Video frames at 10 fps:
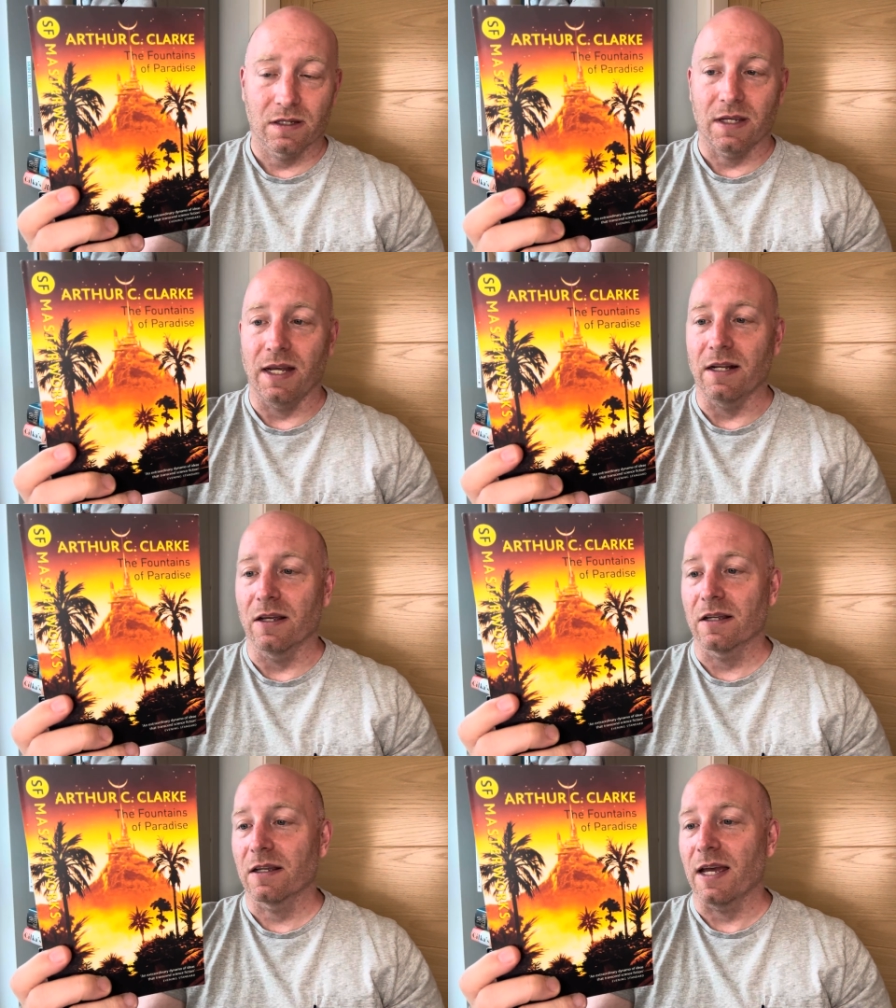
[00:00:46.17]
in
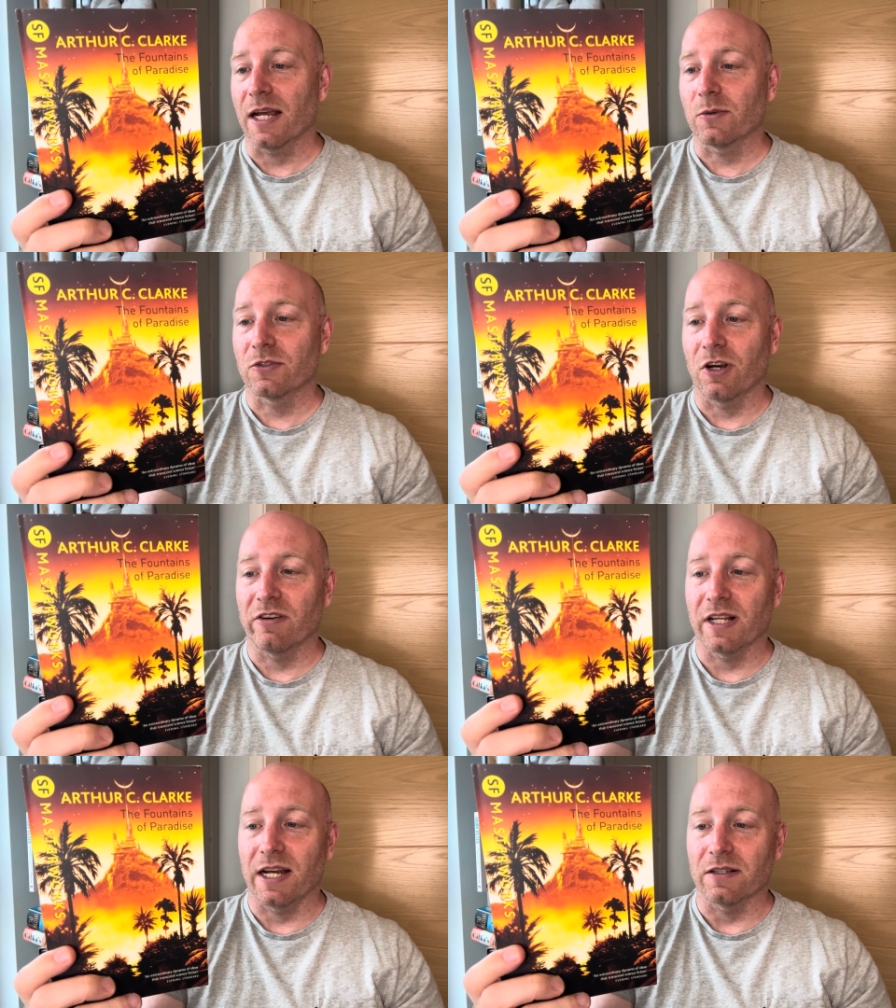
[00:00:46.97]
an
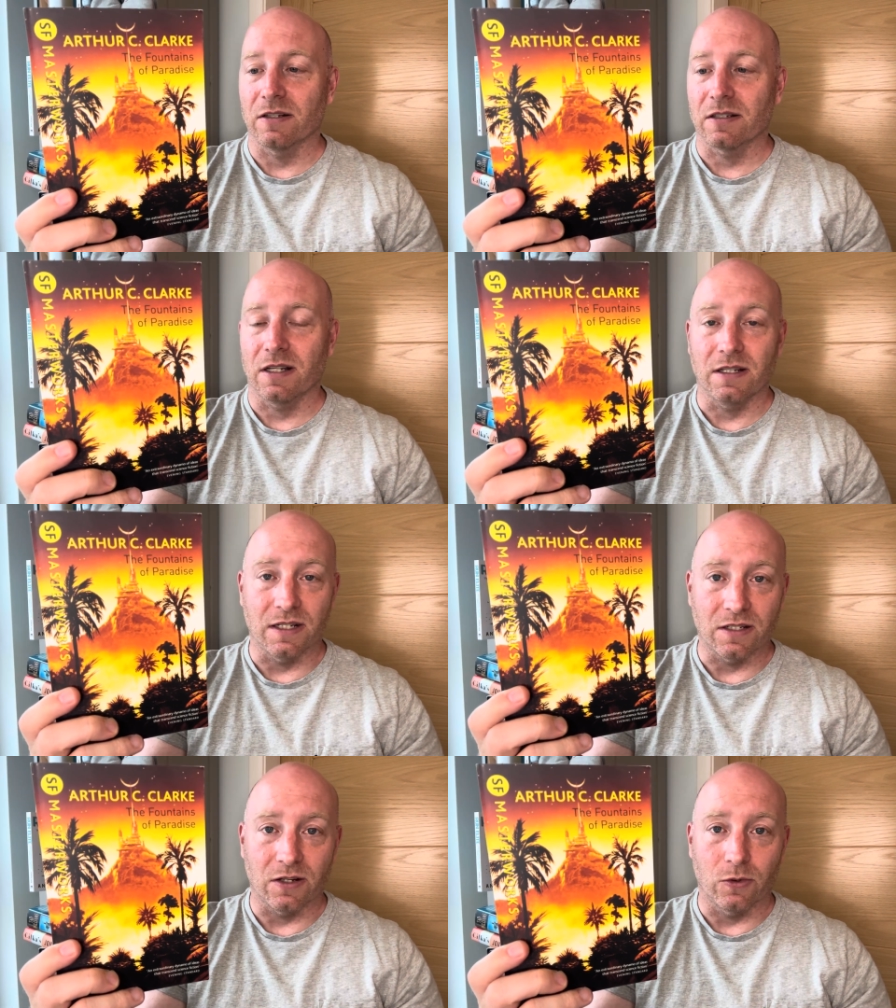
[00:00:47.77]
equatorial island in the
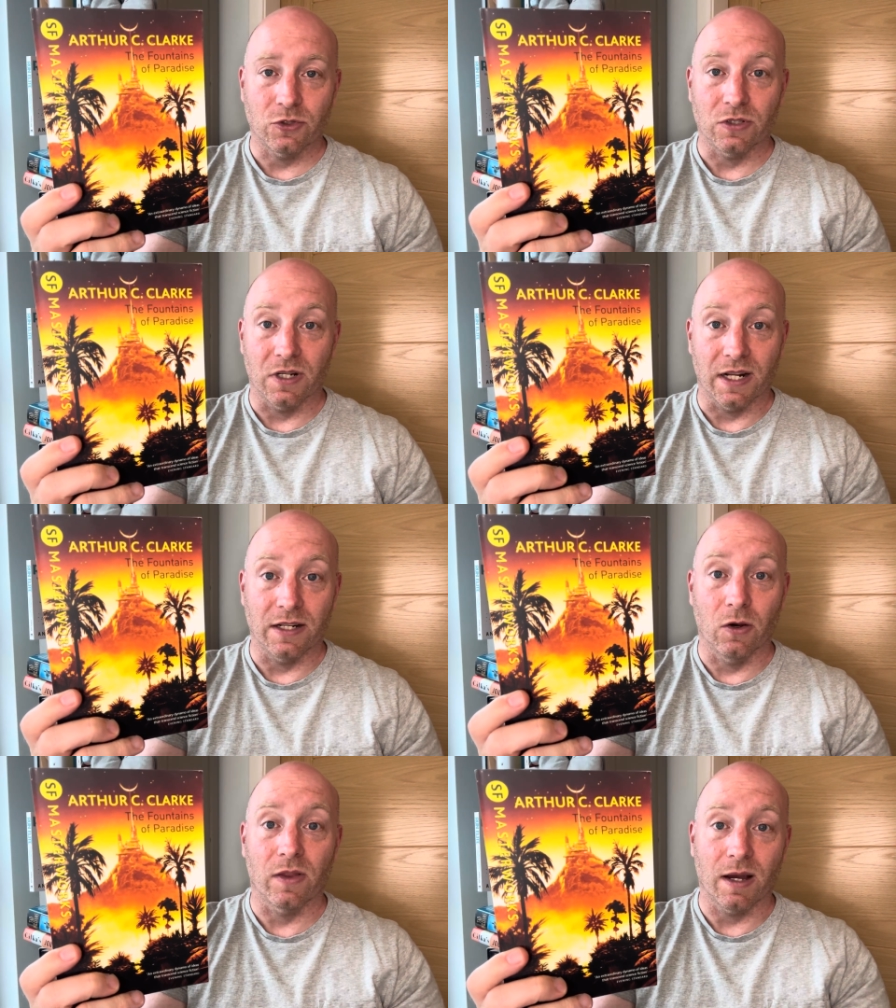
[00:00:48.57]
Indian Ocean. And I
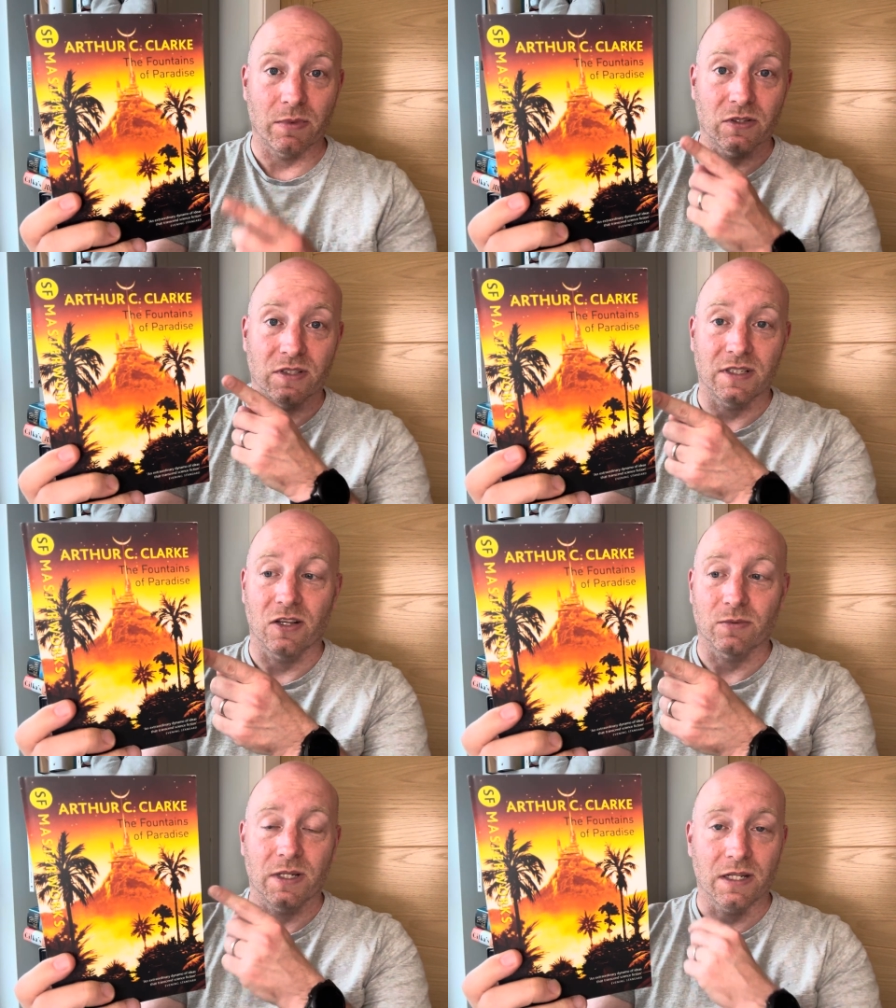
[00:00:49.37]
know that because it tells
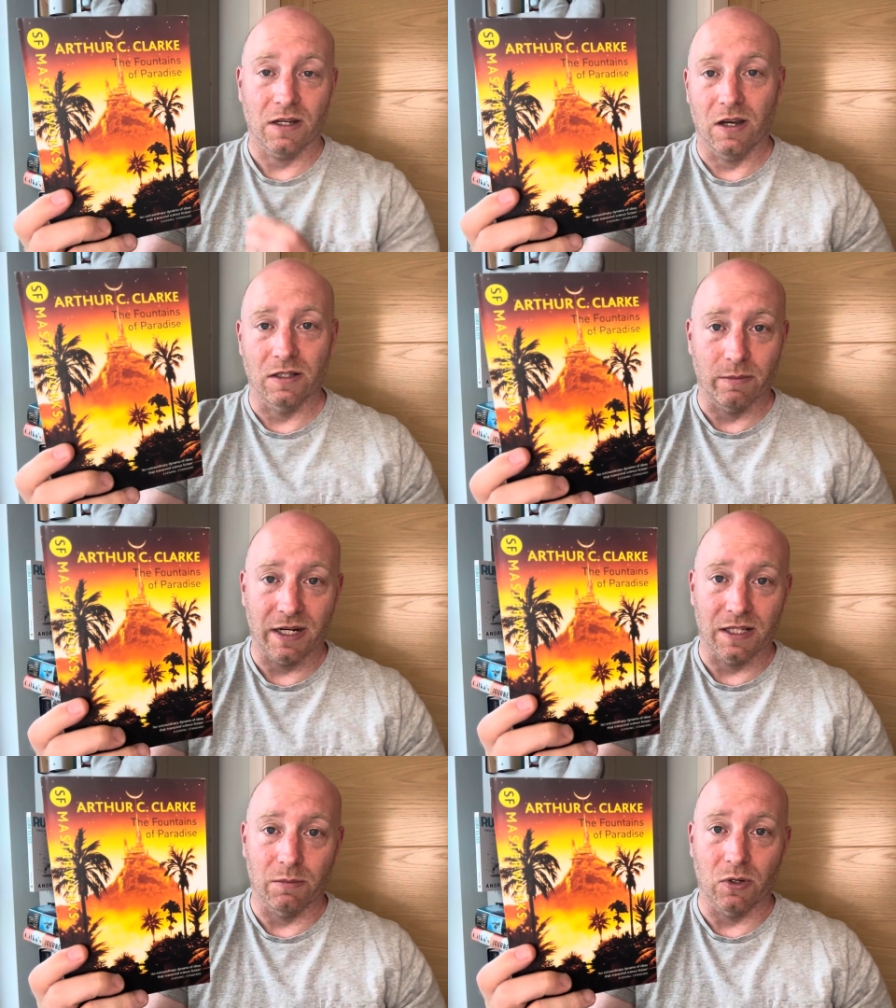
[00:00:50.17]
me on the back
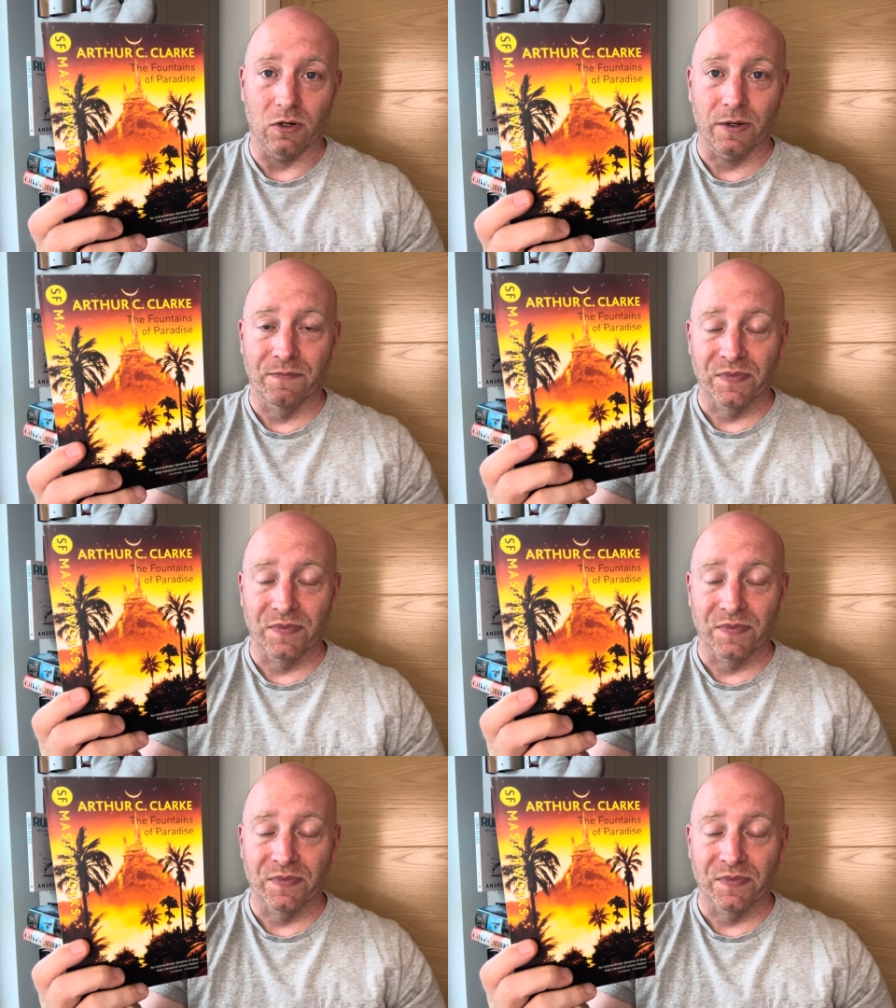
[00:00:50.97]
of the book.